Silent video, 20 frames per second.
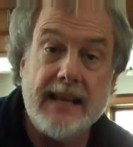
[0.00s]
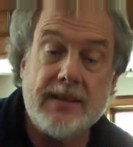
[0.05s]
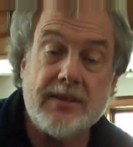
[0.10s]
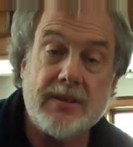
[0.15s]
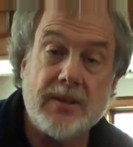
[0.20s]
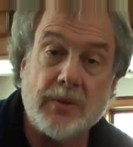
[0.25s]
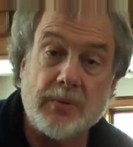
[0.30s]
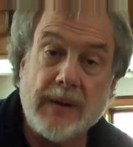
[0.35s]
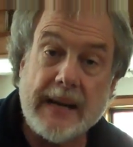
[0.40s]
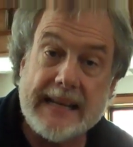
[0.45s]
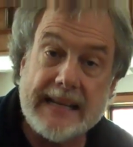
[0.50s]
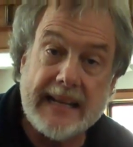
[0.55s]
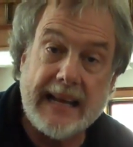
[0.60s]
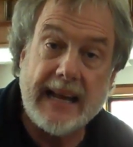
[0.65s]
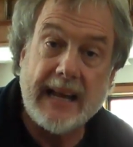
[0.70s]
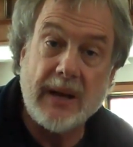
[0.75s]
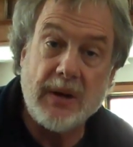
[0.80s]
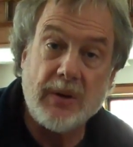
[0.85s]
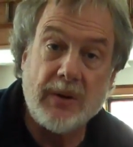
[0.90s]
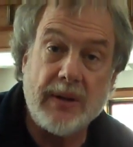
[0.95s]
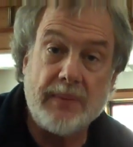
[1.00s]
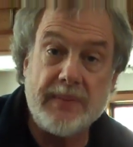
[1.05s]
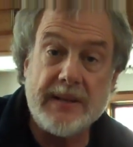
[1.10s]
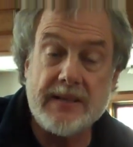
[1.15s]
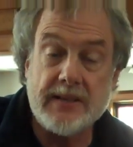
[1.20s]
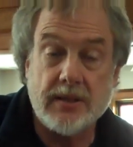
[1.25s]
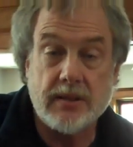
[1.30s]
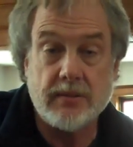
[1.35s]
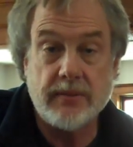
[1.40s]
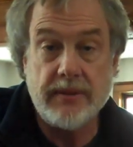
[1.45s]
So right now it
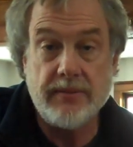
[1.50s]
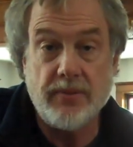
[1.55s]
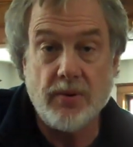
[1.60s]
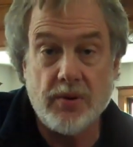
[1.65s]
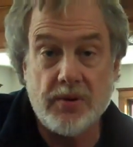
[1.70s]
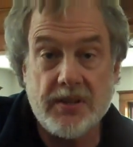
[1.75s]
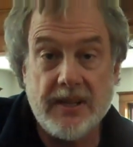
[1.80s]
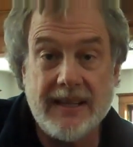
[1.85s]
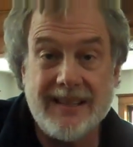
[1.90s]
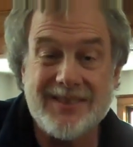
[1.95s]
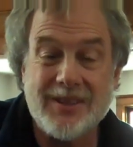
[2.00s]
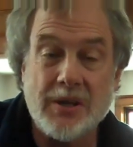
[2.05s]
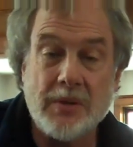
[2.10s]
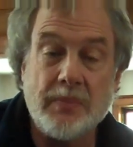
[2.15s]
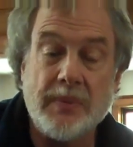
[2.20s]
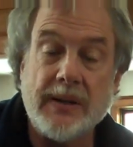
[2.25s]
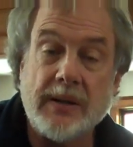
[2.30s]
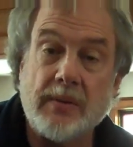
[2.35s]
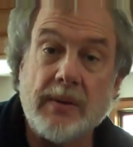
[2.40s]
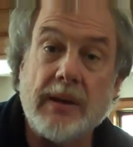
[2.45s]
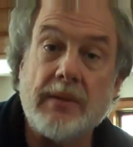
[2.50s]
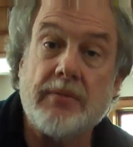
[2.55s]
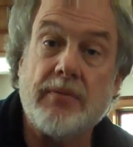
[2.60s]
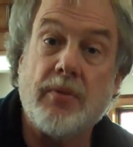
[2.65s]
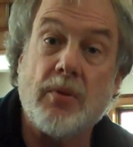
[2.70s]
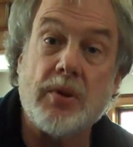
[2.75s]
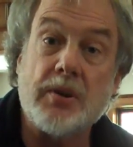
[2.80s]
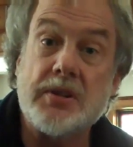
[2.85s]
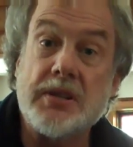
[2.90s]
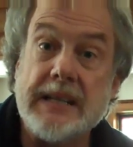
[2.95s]
means a 314 is going to be around
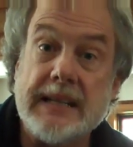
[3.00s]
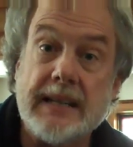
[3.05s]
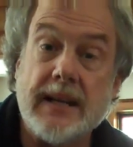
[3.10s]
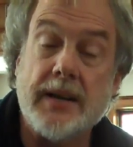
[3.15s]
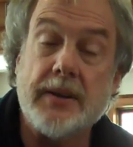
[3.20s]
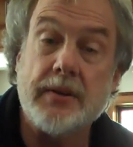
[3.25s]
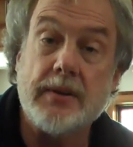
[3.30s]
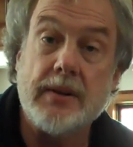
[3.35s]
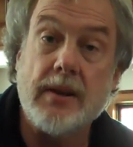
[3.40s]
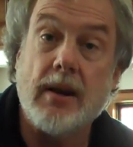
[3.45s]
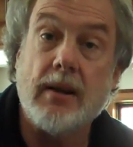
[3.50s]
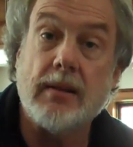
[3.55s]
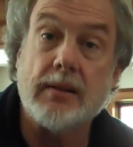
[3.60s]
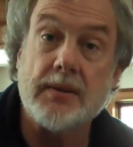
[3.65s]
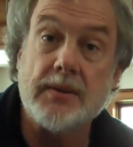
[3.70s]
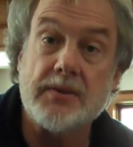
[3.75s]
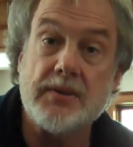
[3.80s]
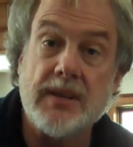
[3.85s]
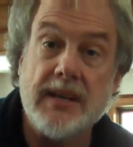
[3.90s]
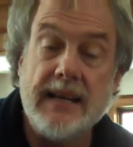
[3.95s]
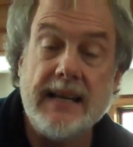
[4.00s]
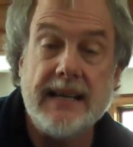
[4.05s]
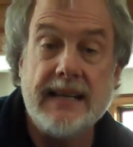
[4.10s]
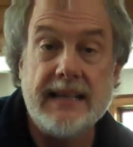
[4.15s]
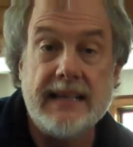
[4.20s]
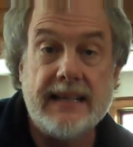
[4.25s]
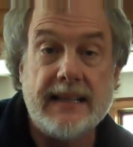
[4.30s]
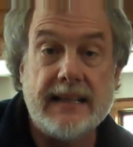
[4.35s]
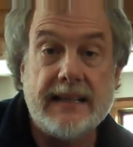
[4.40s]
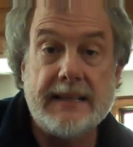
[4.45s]
$1,400,
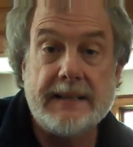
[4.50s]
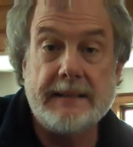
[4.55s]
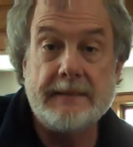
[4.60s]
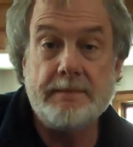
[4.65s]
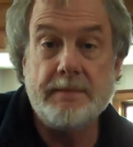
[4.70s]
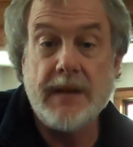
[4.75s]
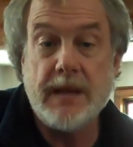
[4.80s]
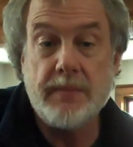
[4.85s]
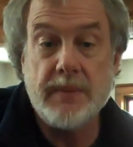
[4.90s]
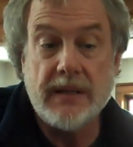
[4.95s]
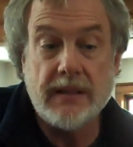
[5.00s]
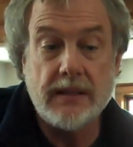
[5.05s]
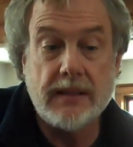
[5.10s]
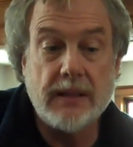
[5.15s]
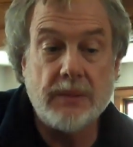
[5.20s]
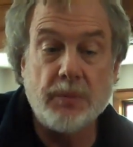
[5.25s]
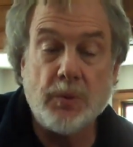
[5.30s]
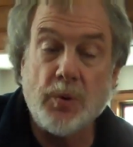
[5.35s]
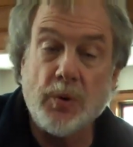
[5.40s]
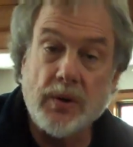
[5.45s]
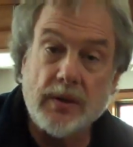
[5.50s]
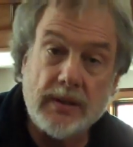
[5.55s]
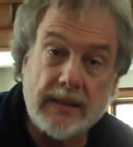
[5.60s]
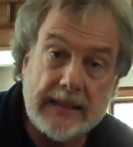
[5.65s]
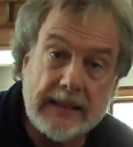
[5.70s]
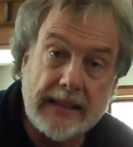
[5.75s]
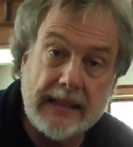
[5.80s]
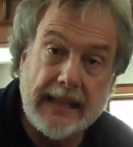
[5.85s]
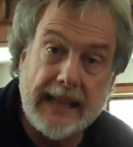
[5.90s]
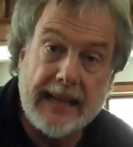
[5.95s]
maybe a little more, a
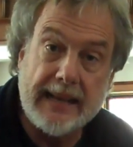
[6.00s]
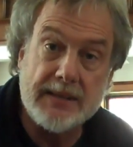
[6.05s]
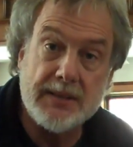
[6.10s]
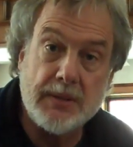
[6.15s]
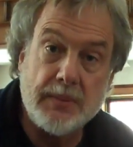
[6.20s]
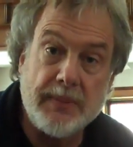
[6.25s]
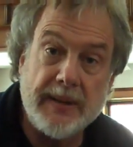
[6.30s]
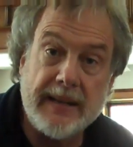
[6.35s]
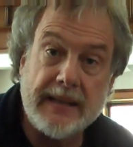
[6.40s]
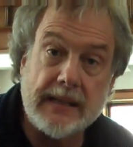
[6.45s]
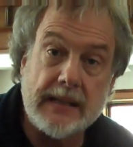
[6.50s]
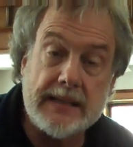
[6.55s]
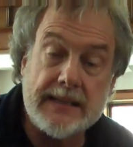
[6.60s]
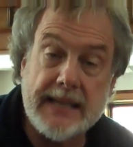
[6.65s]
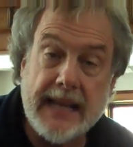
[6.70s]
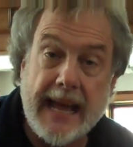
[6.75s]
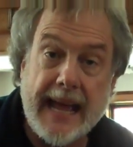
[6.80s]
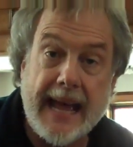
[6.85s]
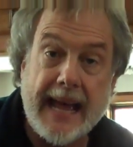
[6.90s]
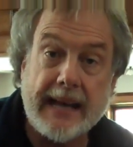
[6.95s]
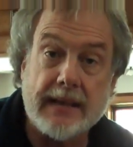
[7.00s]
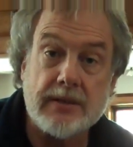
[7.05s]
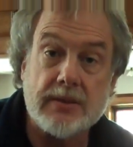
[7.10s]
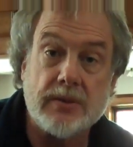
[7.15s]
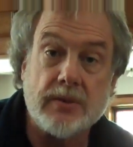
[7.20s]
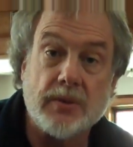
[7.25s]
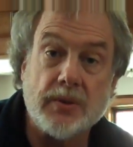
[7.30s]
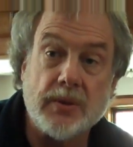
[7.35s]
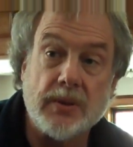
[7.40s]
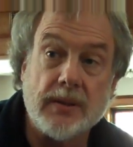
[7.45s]
little less, depending on
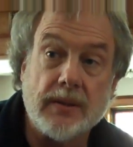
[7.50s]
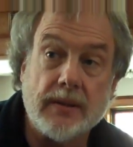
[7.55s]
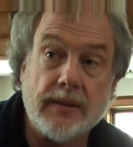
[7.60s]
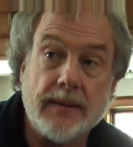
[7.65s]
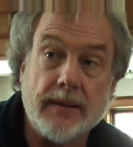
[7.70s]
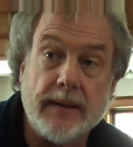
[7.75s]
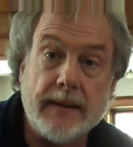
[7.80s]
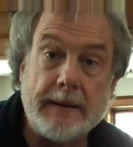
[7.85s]
tax or